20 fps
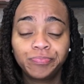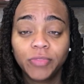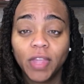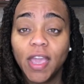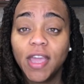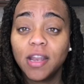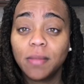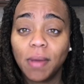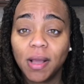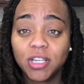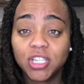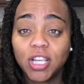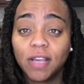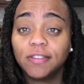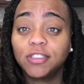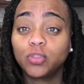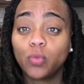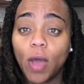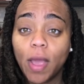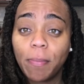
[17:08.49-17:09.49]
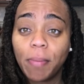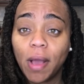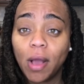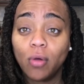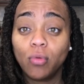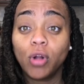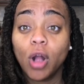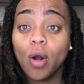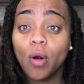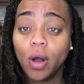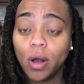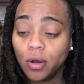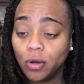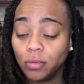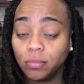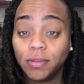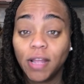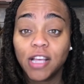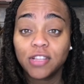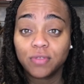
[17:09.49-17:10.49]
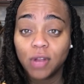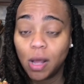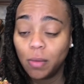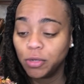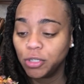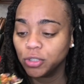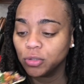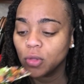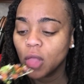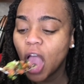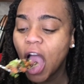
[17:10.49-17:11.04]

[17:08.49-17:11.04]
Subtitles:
into my shift, swipe out, go home. That's what I would do.